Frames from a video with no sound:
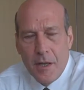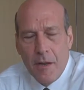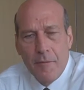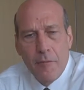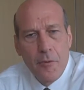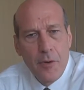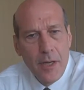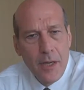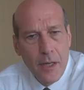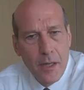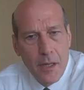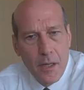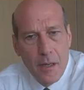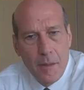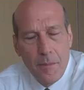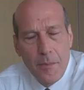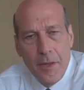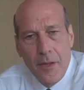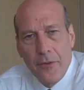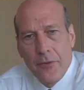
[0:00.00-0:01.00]
and covering
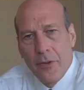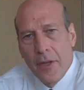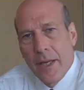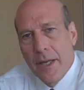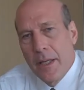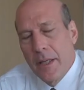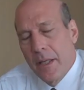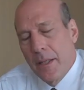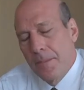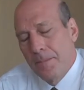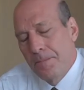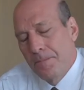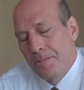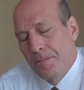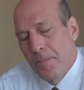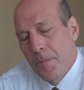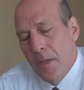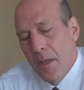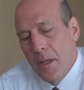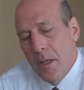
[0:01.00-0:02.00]
um, things like um,
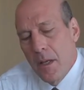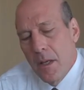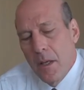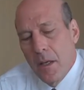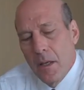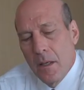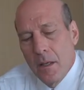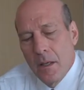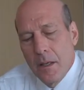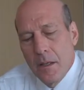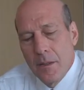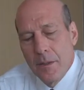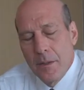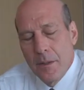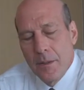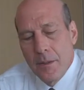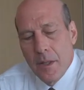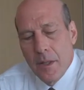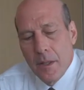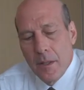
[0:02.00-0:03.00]
uh,
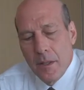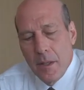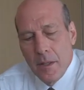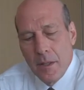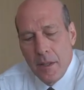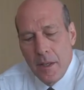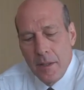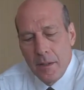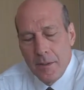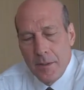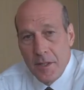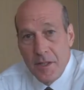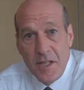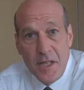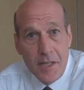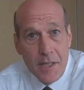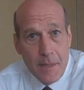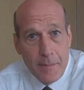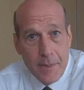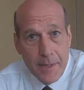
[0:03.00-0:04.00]
uh, uh,
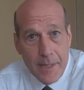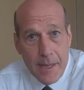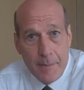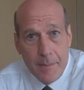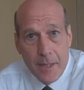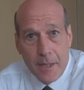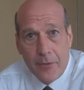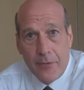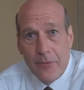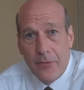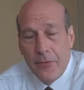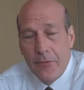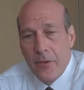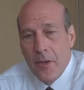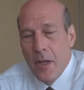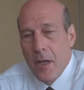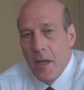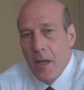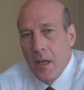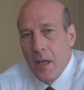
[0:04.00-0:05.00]
disease
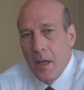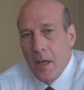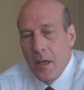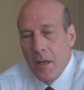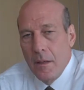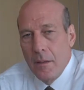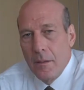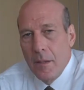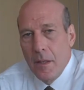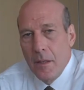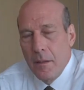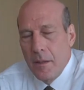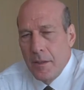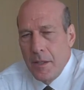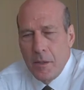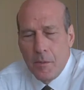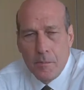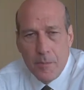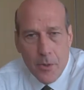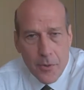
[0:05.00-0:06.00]
epidemics,
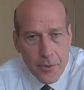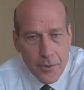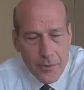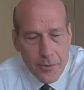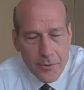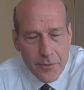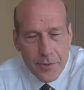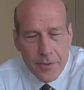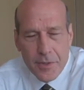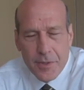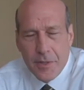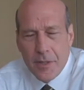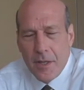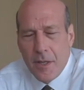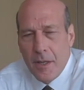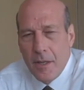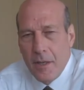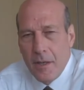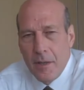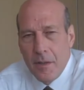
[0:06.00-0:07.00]
you know, murders,
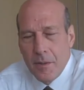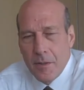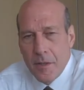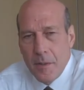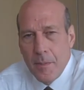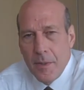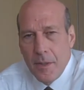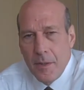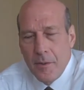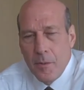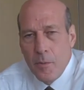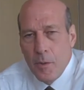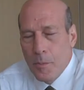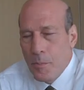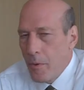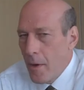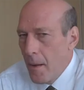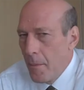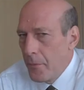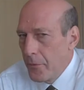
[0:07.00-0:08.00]
some of the, the, real
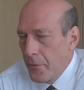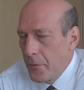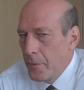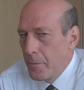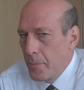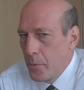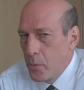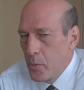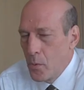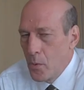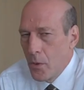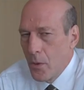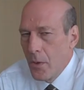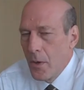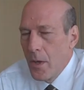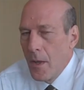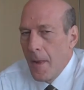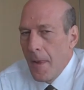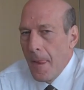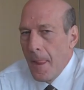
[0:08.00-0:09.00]
problems of the
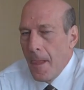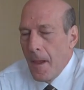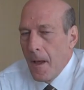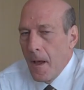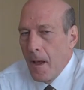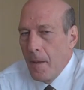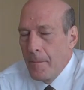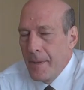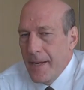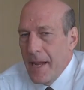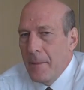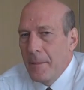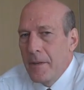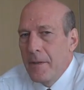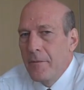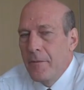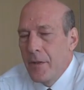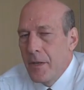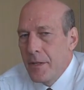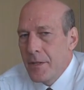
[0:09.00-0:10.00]
poor, became
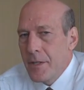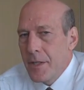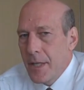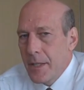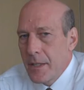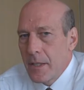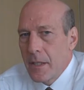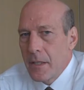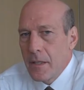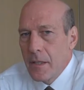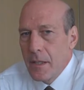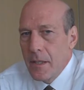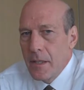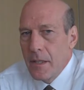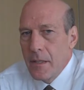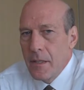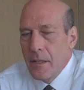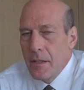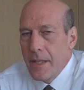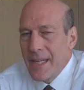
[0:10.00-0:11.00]
convinced that the,
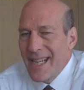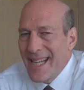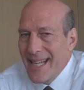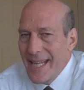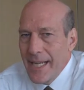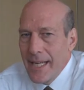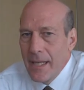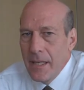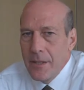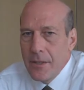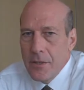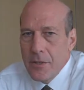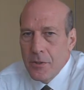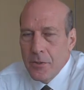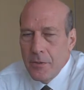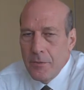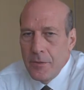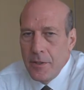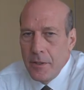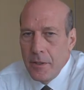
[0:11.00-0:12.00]
the, the key to
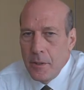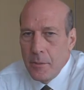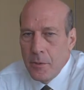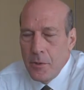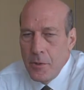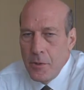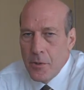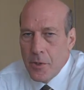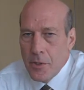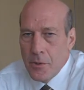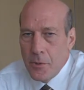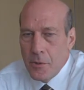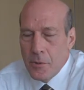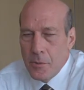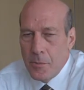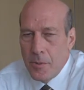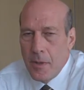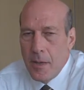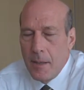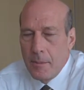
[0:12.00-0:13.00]
sort of dealing with New York
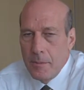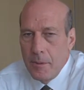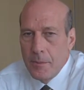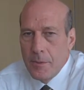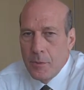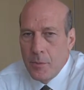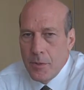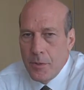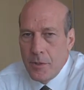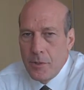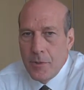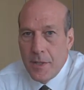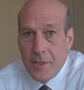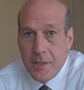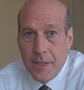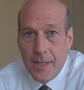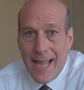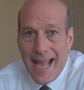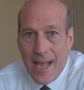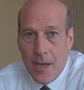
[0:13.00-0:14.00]
social problems was
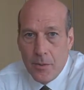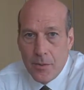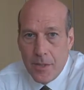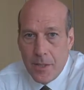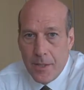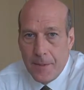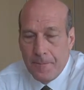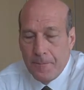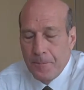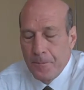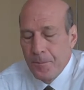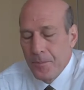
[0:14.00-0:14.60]
addressing housing.